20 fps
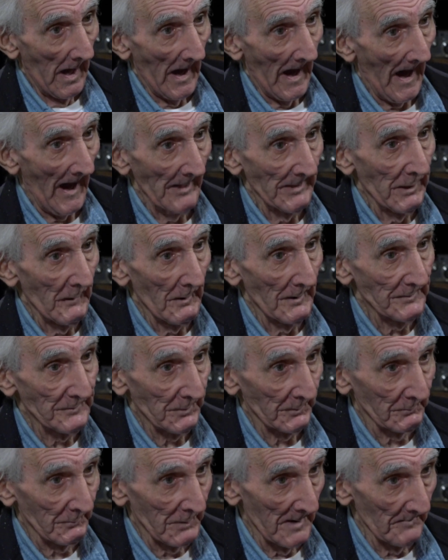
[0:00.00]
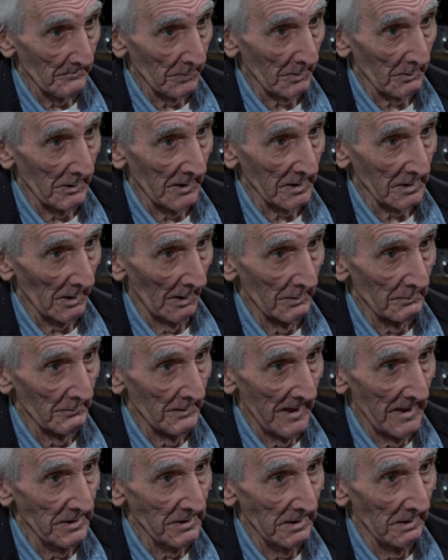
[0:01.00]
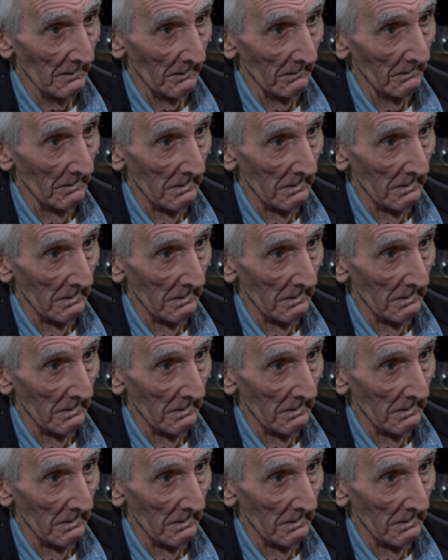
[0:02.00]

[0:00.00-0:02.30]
I'd heard the Cripple Creek on the radio.